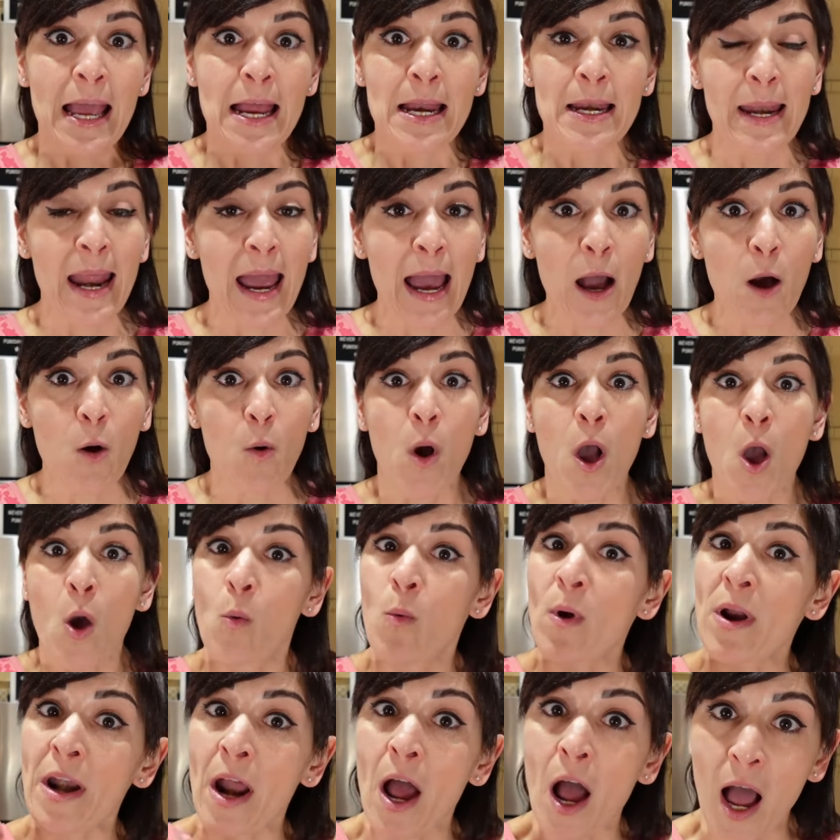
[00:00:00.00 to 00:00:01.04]
Now,
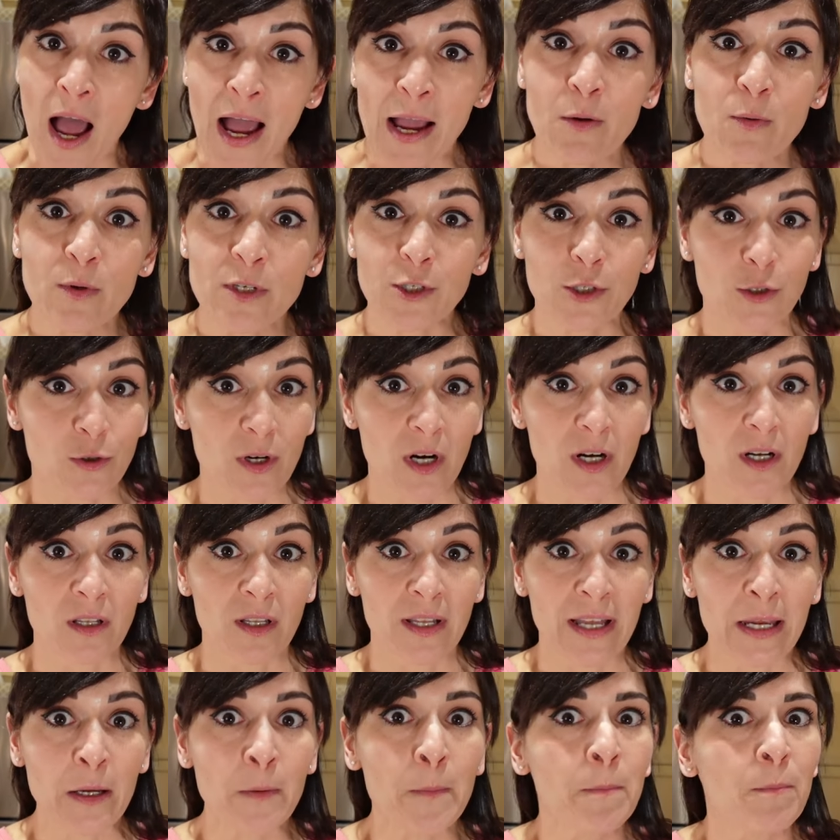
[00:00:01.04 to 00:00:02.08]
when I was
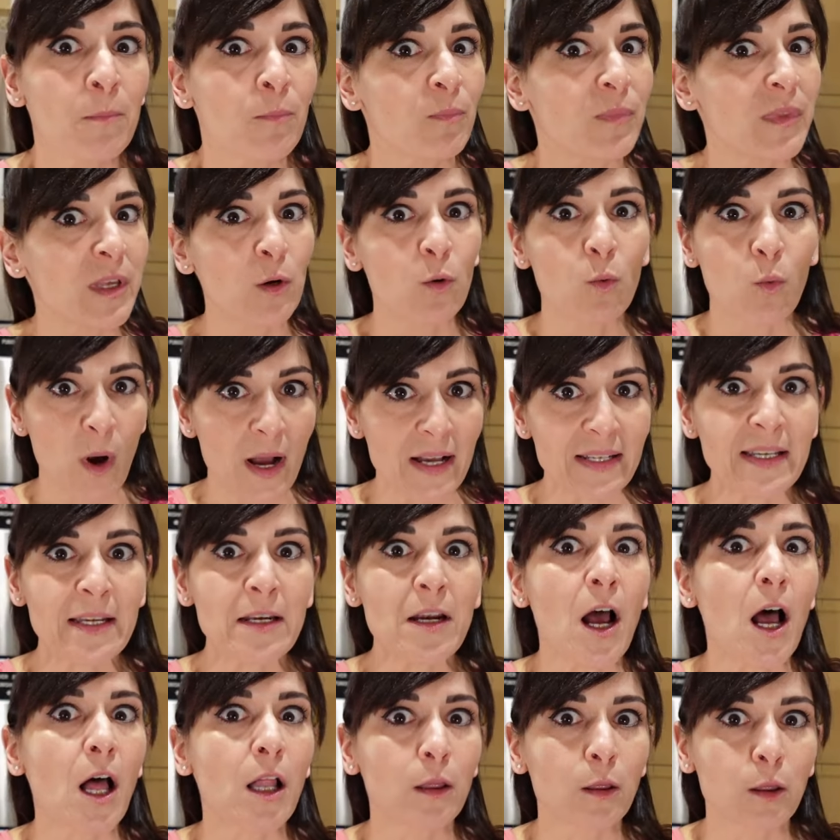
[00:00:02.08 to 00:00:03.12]
struggling, there
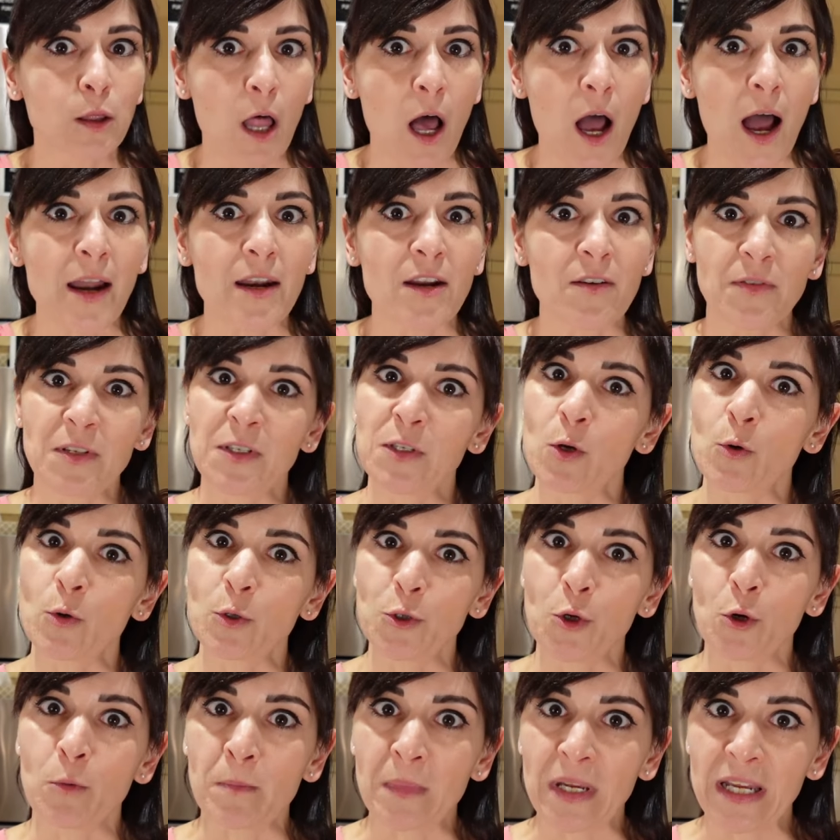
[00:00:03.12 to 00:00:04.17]
wasn't a lot of
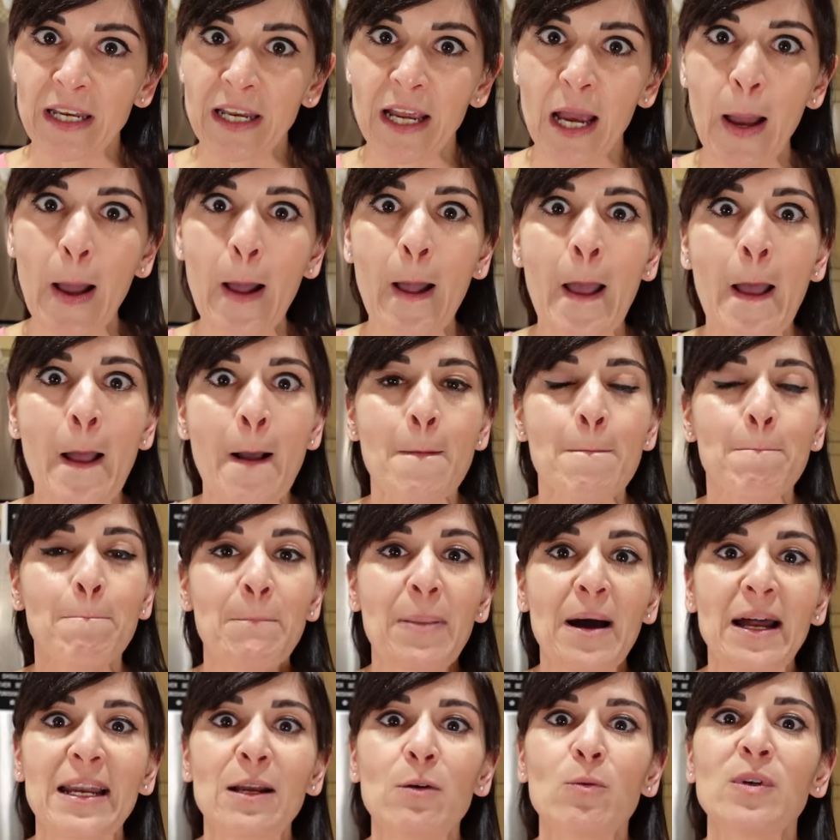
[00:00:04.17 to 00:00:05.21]
social media,
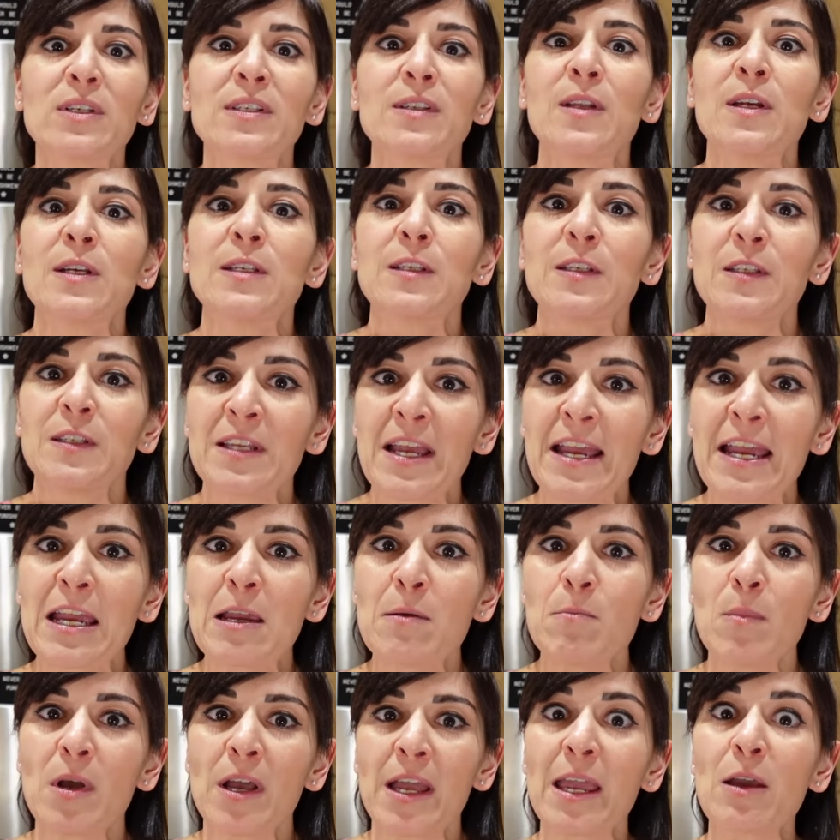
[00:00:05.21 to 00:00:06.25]
but it was the
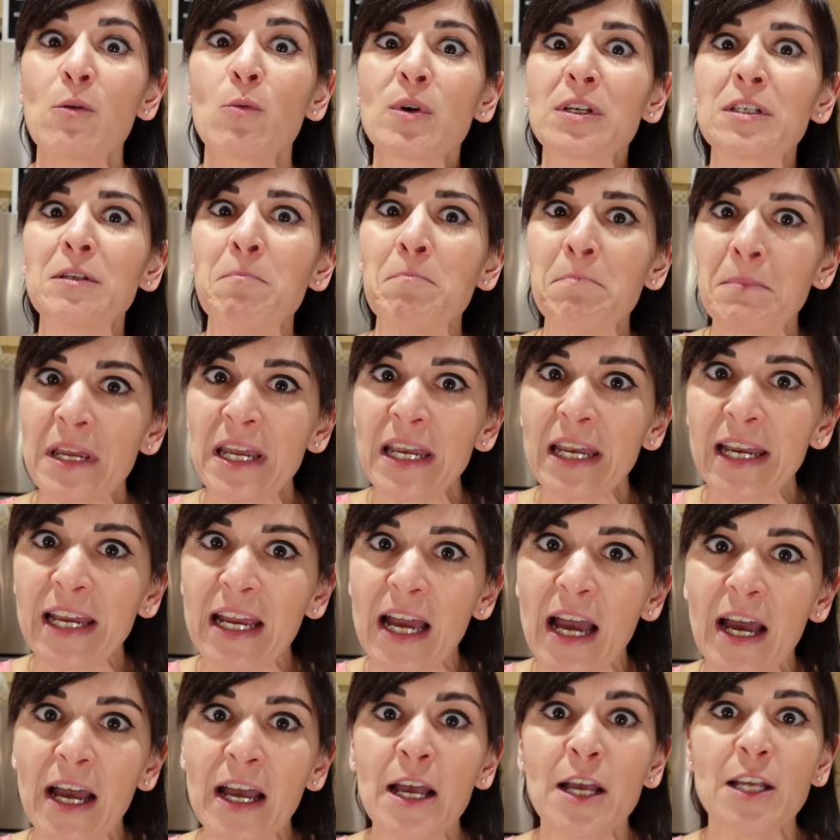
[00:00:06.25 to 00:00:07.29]
same, it was
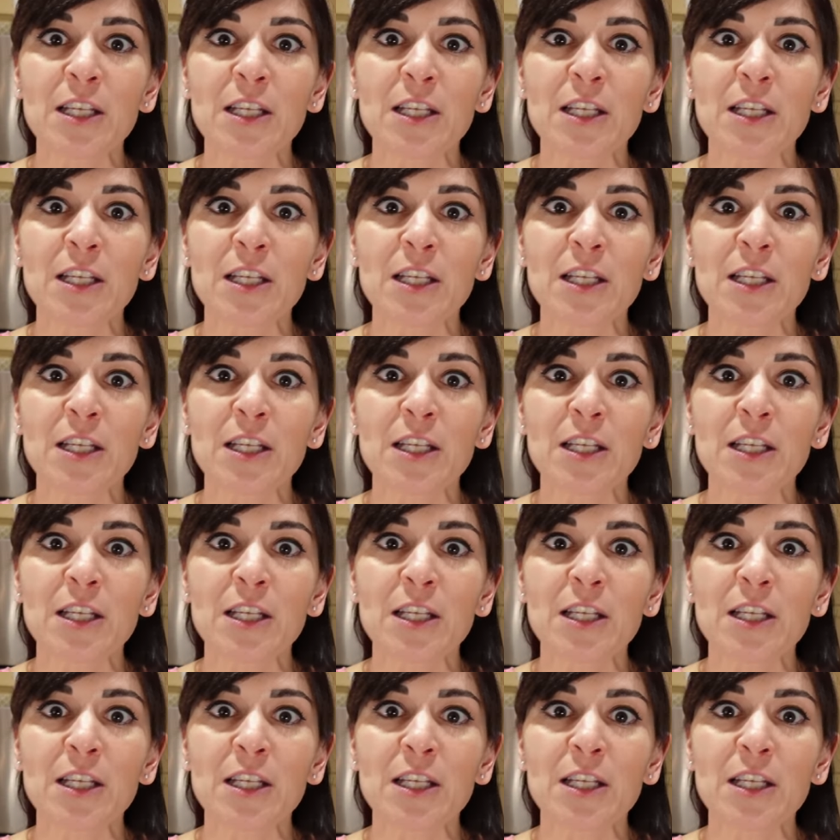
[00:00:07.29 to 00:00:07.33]
media